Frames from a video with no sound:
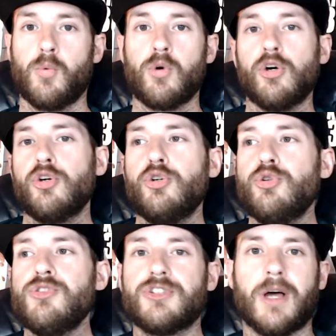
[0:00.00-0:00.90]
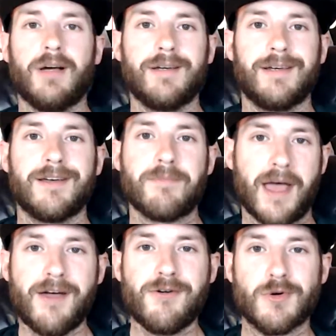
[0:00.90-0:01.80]
well, who's knocking him
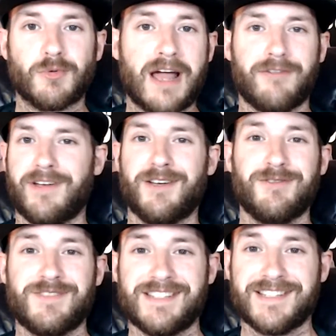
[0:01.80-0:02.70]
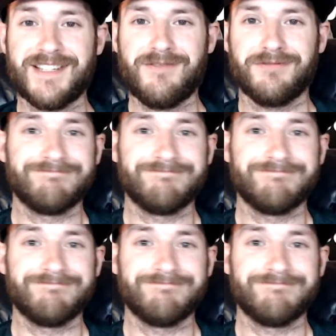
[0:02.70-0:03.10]
out? Rafael Fiziev?